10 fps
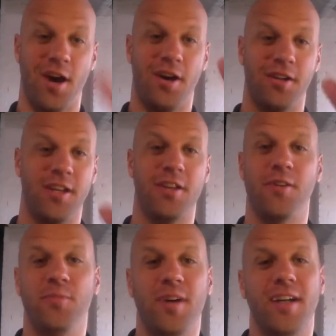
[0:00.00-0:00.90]
Holiday
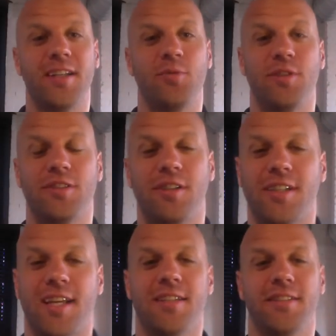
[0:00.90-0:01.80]
Homebuying in Wichita,
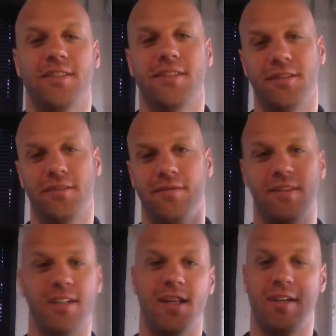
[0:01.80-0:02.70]
Kansas.
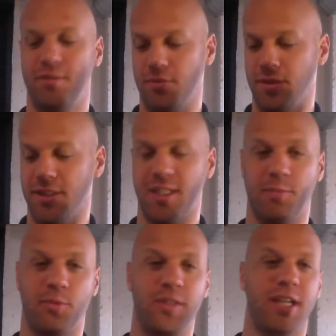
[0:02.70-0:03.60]
Find out what
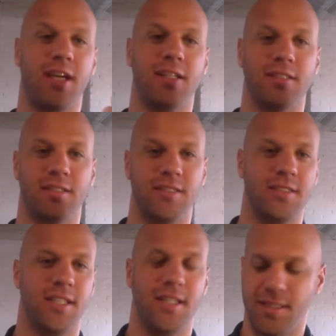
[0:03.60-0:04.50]
tips we got in
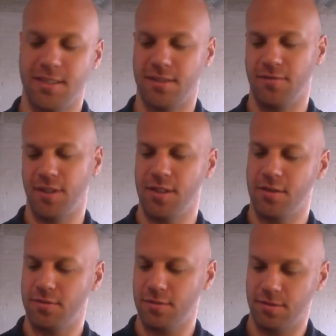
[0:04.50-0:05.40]
today's
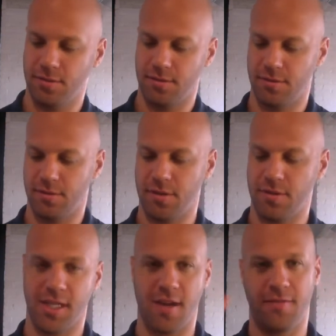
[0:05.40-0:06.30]
video. So
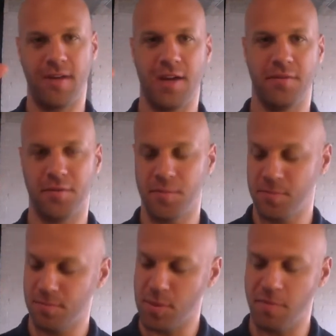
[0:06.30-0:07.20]
I got 5 of them.
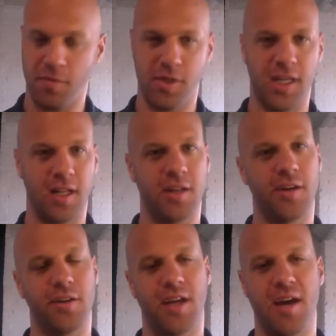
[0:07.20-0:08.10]
Before I get into
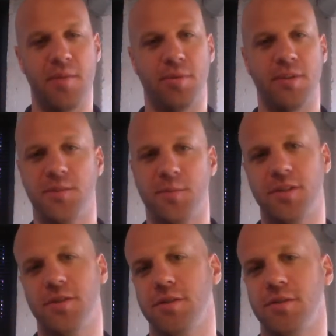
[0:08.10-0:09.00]
all that, please make
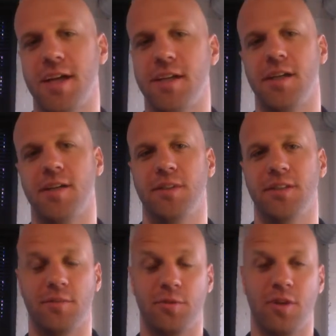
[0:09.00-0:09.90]
sure you like, comment,
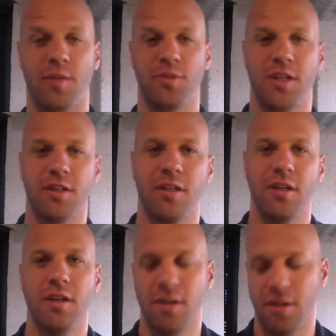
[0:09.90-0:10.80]
subscribe, share,
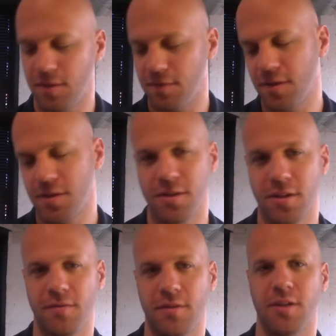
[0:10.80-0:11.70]
all that fun
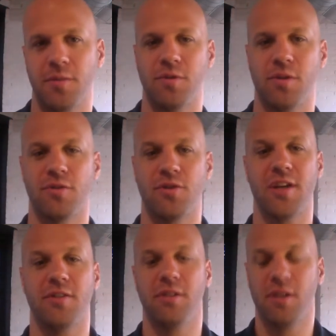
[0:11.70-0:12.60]
stuff that helps grow the
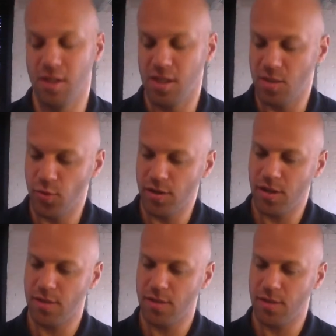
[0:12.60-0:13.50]
channel and
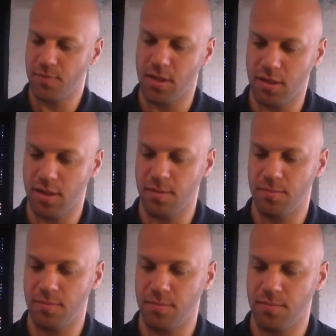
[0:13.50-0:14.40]
whatnot.
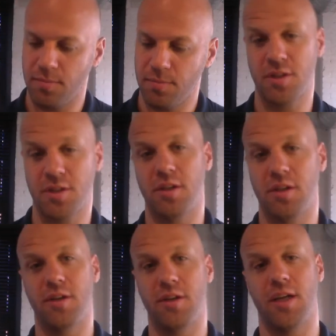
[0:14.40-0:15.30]
But I'm just going to go
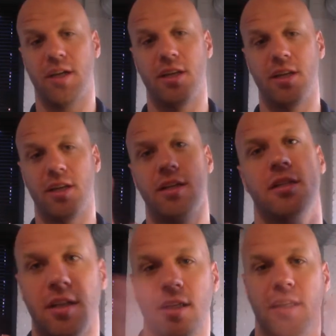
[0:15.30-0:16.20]
ahead and
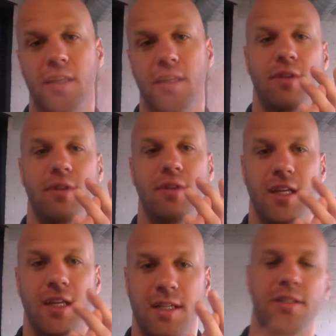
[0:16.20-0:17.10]
get right
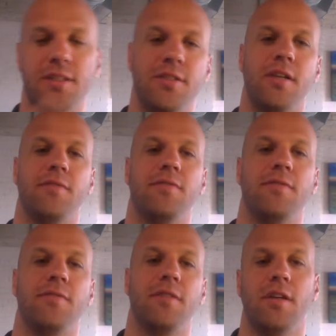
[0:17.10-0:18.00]
into this stuff
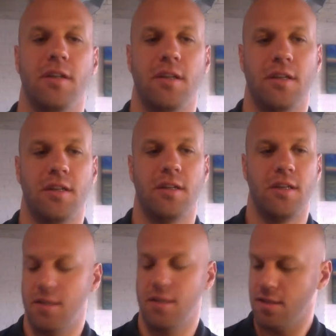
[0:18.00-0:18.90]

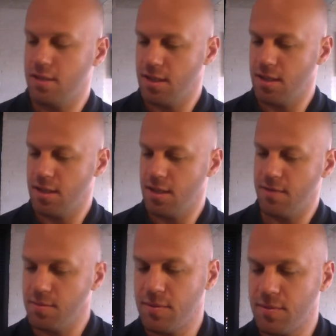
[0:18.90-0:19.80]
and give you
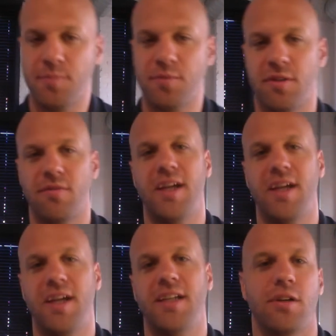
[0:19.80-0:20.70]
some tips and
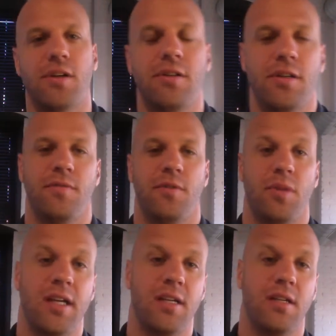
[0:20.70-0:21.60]
advice on if you're
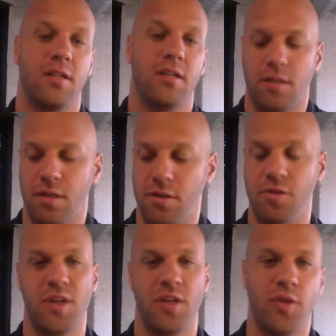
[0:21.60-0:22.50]
buying a
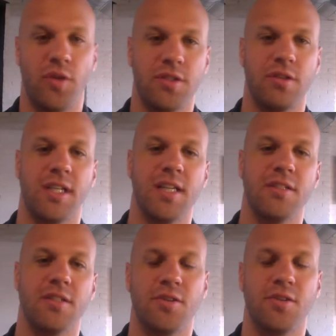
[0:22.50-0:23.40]
home in Wichita,
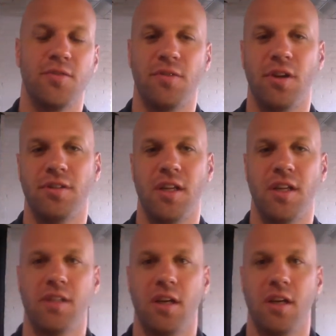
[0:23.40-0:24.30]
Kansas over the
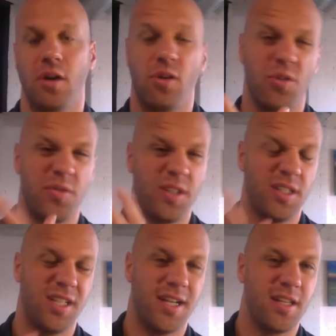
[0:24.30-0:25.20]
holidays, or really
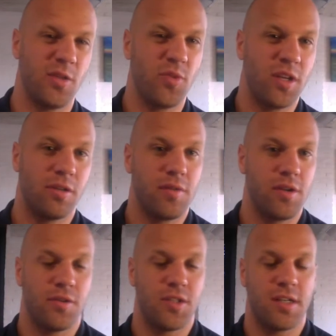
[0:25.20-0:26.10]
kind of in the winter,
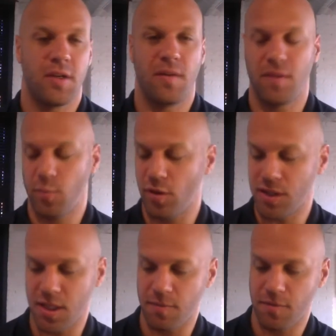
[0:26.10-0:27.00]
January, February
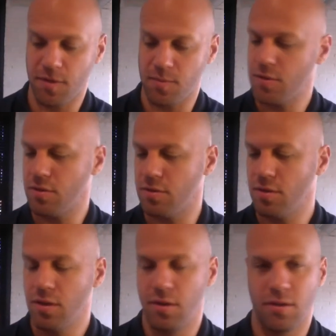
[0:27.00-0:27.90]
timeframe. So
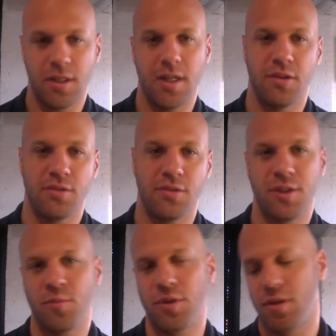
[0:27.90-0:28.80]
right now it's
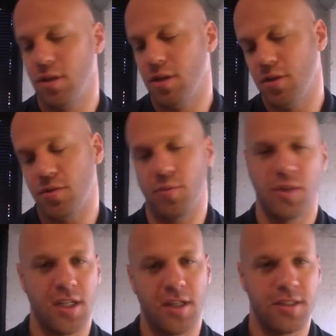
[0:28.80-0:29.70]
December. So I'll be
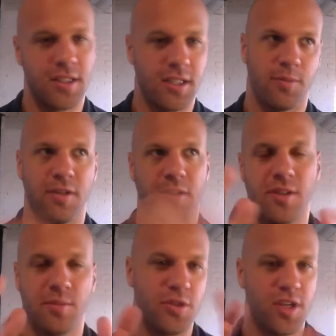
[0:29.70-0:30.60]
kind of talking about
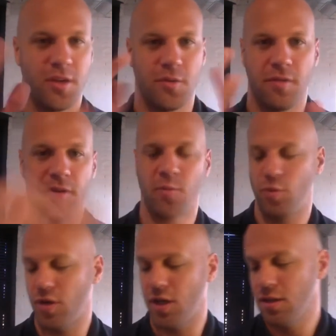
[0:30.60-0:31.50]
December, January,
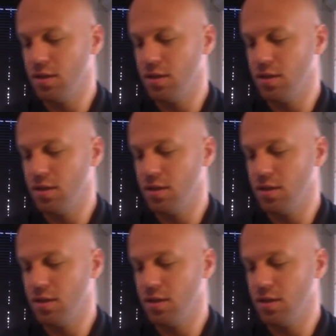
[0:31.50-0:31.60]
February,